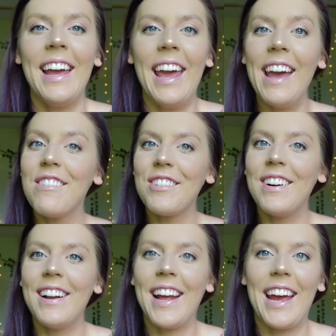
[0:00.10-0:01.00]
Hey
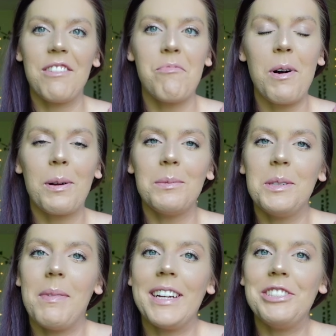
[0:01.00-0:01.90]
everyone, and welcome
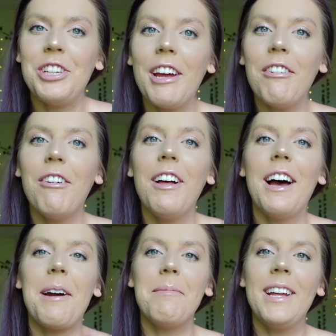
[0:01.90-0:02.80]
to my channel.
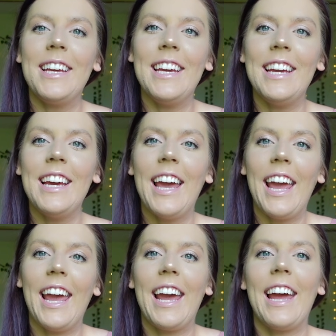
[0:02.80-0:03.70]
I'm Nikki,
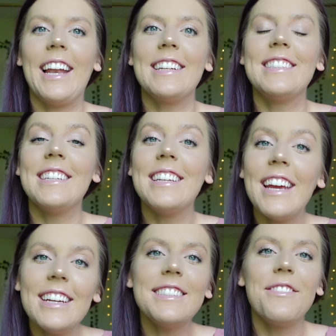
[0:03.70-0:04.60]
and
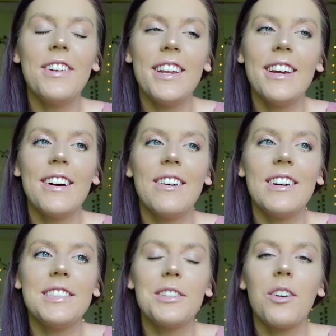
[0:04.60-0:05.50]
today's video
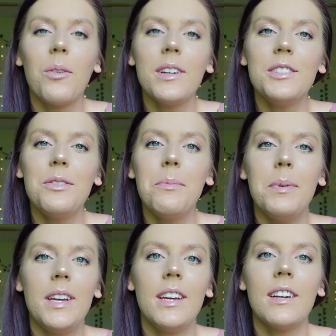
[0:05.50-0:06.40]
is going to
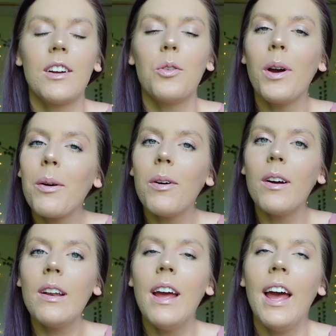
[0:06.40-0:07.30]
be a quick
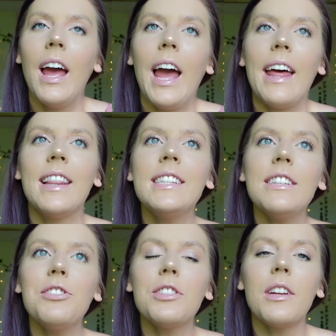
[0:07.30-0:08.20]
one, and this
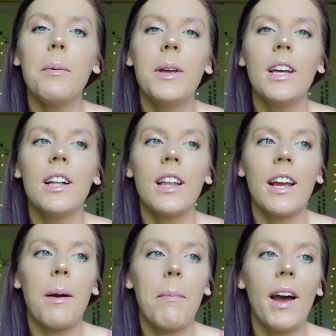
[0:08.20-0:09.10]
is just gonna be
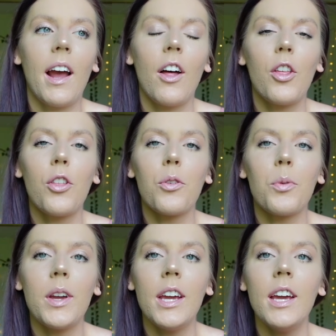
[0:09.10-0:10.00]
like my
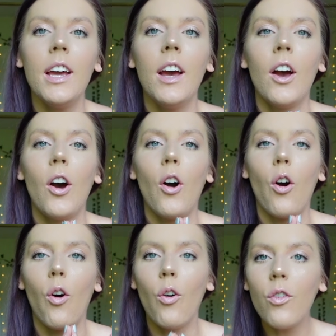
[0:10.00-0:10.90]
three
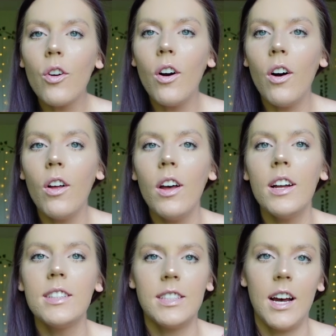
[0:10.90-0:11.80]
overall
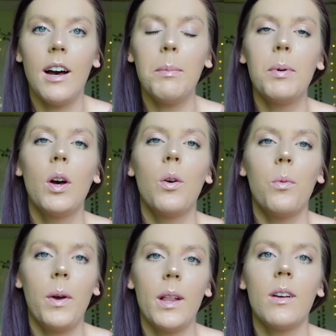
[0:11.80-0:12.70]
top
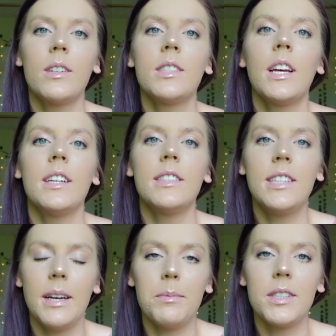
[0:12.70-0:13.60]
weight loss
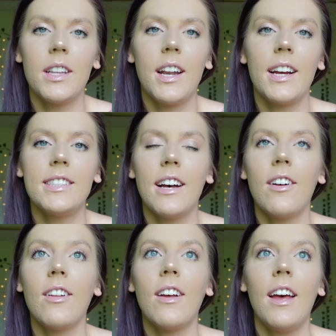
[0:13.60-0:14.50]
tips that I
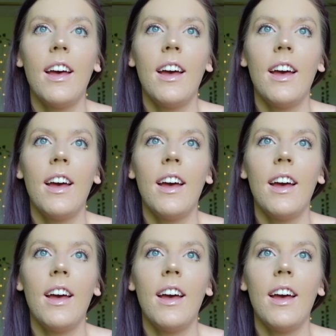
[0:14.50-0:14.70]
tell